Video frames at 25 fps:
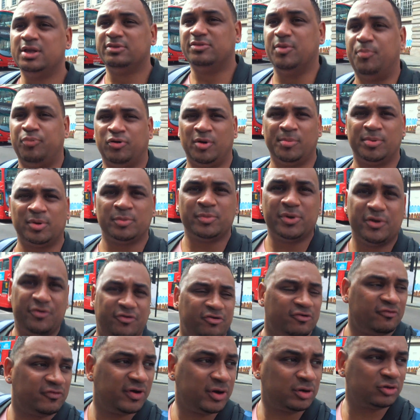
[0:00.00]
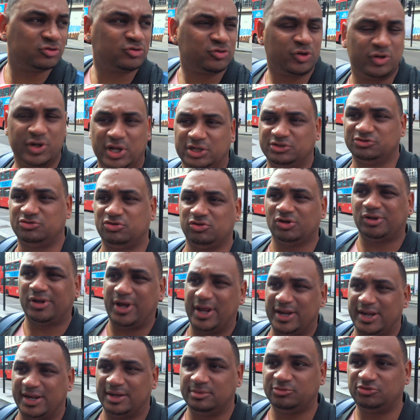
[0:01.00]
The problem with the Pharrells were they just look
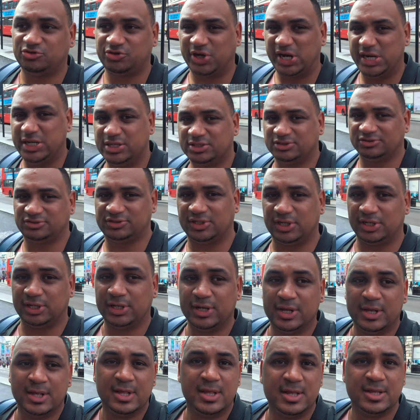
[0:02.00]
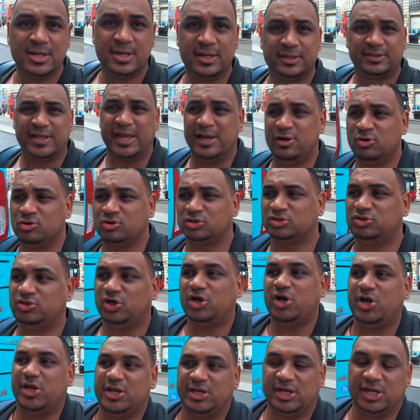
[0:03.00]
like them trainers that they look
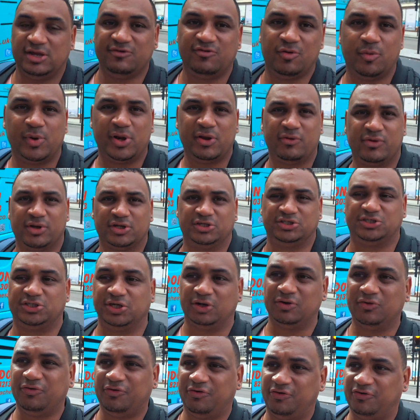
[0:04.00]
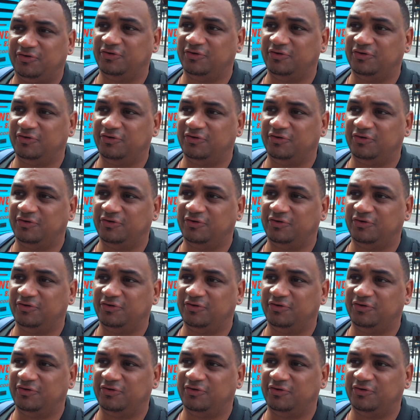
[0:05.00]
dirty even when they're on the shelf.